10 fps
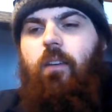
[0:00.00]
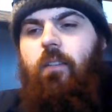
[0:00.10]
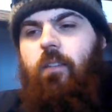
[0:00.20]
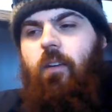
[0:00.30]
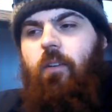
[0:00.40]

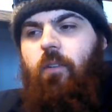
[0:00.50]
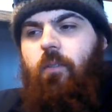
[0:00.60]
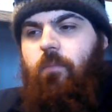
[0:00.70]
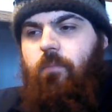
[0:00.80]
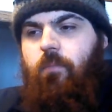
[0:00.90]

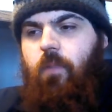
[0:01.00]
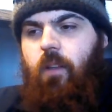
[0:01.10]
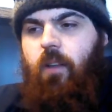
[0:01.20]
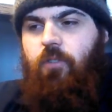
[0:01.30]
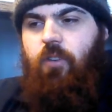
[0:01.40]
So
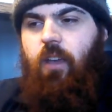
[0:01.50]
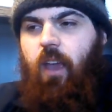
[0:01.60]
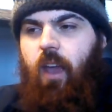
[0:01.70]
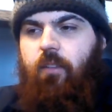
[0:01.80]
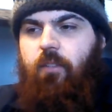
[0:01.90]
initially it
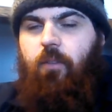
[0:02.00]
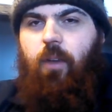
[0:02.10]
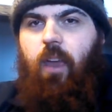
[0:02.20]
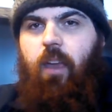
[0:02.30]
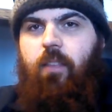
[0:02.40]
handled
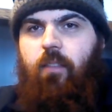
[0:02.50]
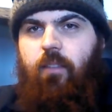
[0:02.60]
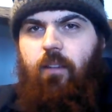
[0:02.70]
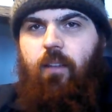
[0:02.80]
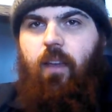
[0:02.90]
okay. It's a
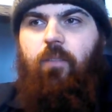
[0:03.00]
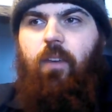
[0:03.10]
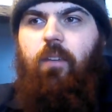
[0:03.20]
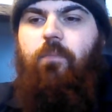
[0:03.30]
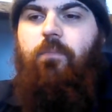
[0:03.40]
little
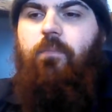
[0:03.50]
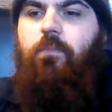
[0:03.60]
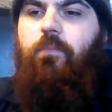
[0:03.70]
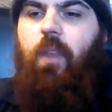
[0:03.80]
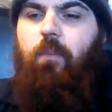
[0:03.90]
heavy,
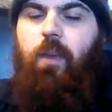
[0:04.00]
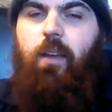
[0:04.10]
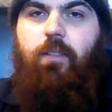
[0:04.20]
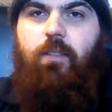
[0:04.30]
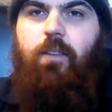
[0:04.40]
and
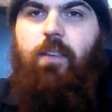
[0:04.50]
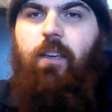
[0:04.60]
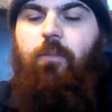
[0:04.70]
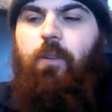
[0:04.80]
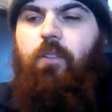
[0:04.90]
because it's a
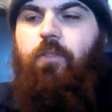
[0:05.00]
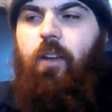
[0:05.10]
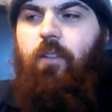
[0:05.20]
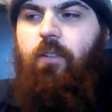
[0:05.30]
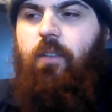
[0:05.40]
single wheel
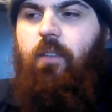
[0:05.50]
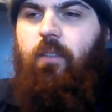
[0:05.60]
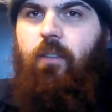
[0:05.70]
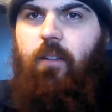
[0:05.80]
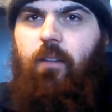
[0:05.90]
trailer, it's a
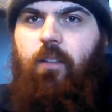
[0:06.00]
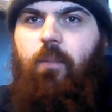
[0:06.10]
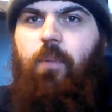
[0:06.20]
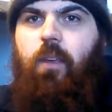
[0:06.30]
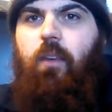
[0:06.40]
little
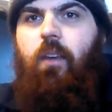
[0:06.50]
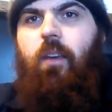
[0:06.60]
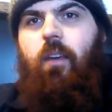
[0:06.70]
tippy.